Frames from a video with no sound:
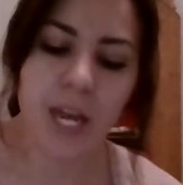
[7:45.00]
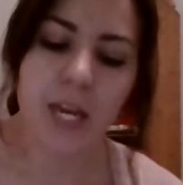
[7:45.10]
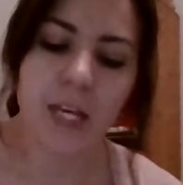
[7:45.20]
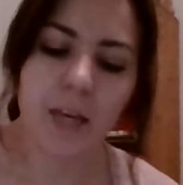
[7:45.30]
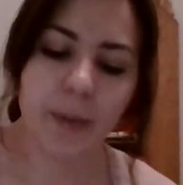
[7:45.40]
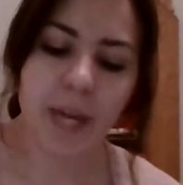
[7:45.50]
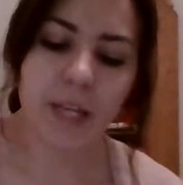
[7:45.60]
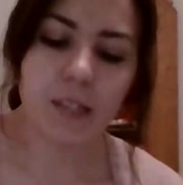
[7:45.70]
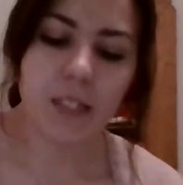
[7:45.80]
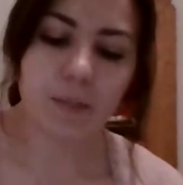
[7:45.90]
He began
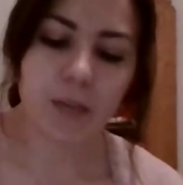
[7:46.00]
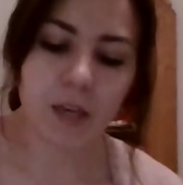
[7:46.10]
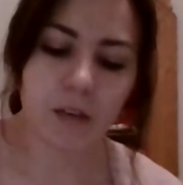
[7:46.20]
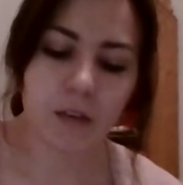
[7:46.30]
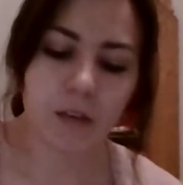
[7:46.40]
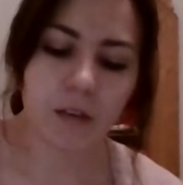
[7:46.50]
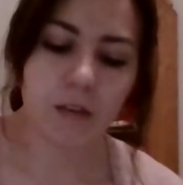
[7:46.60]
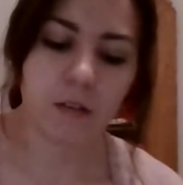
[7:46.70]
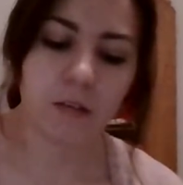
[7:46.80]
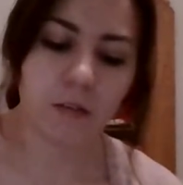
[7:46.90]
to speak,
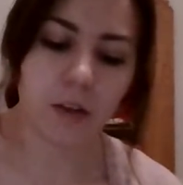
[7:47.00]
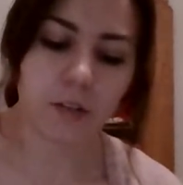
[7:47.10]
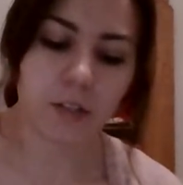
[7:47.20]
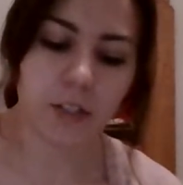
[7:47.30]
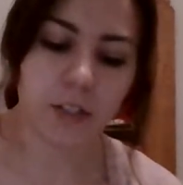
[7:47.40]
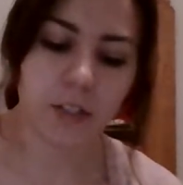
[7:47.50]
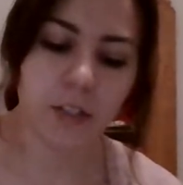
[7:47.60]
faltered,